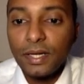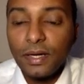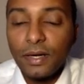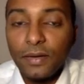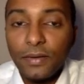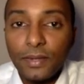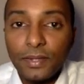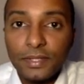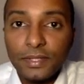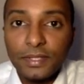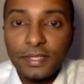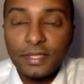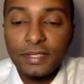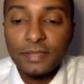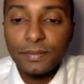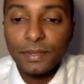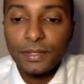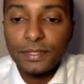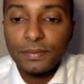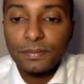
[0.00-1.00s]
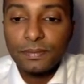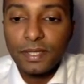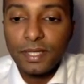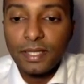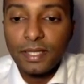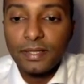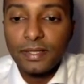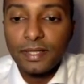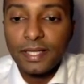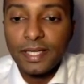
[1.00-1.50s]
What do you need to
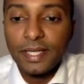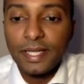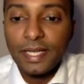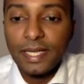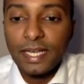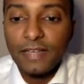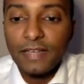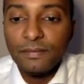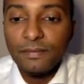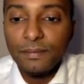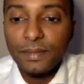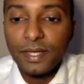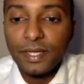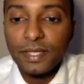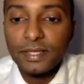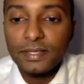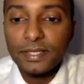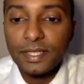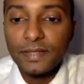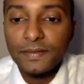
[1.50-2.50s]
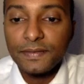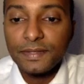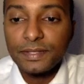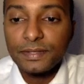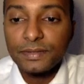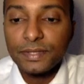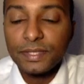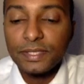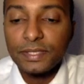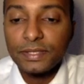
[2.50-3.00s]
multiply the 11 by to give us
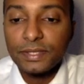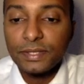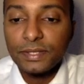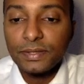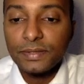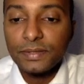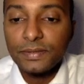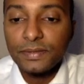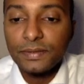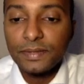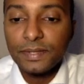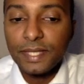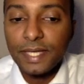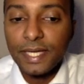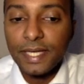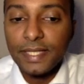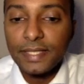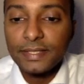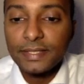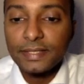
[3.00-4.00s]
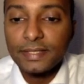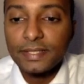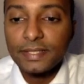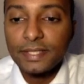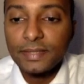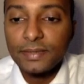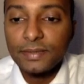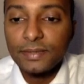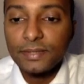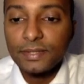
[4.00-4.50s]
22? Well, x is
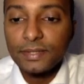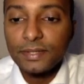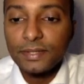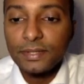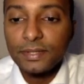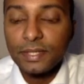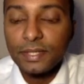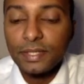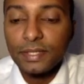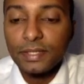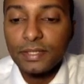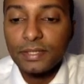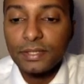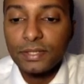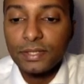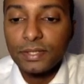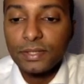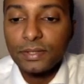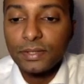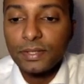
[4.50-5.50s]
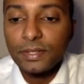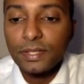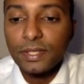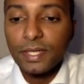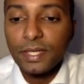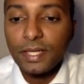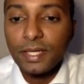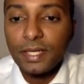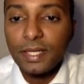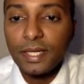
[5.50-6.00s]
equal to 2.
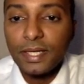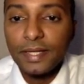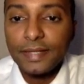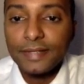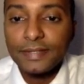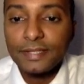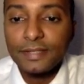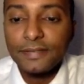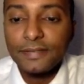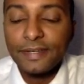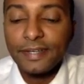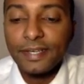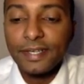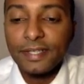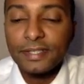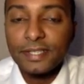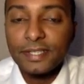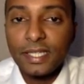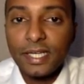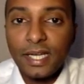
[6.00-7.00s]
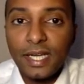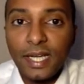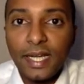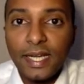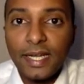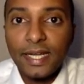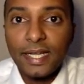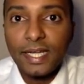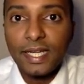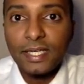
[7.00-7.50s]
And that's our final answer.
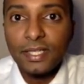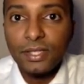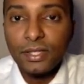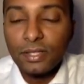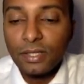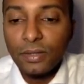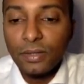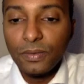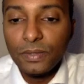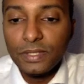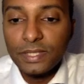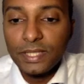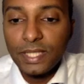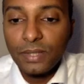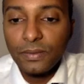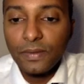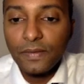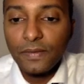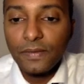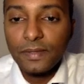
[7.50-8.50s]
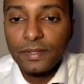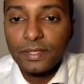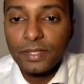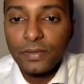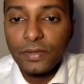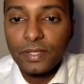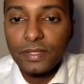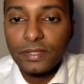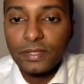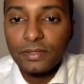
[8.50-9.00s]
And again, you can always check whether it's
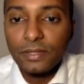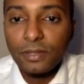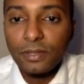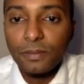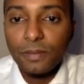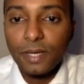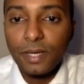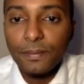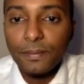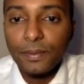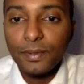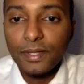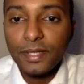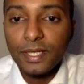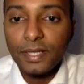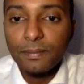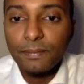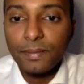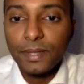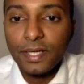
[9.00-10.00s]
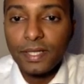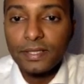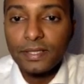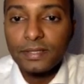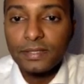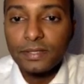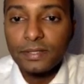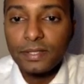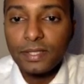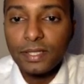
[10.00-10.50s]
correct or not by putting it back
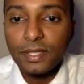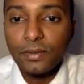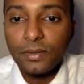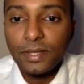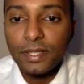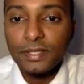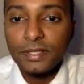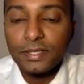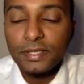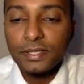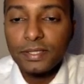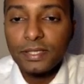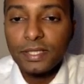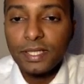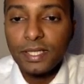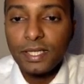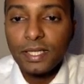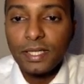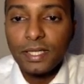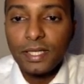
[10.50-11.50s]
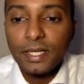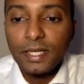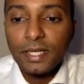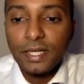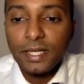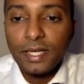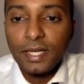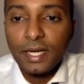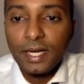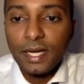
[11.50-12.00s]
into the equation
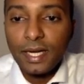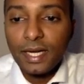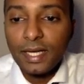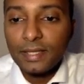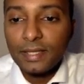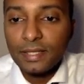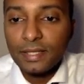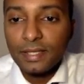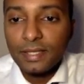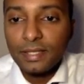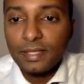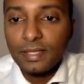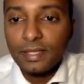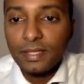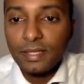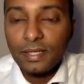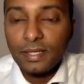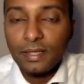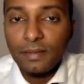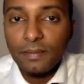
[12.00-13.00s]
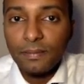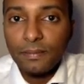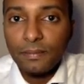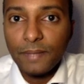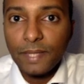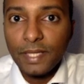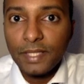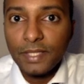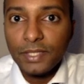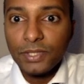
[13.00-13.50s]
and
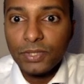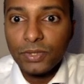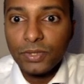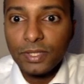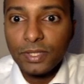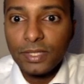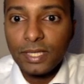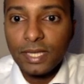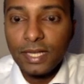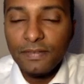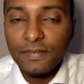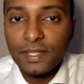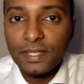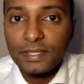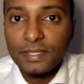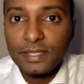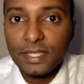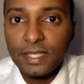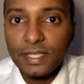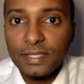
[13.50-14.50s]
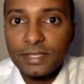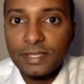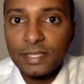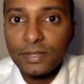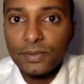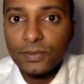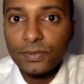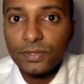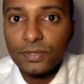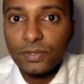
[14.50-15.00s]
making sure that the left-hand side is
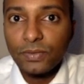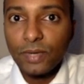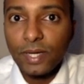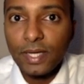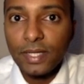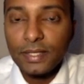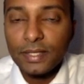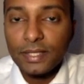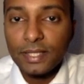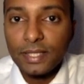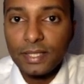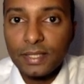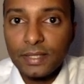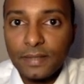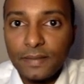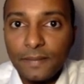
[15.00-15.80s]
equal to the right-hand side.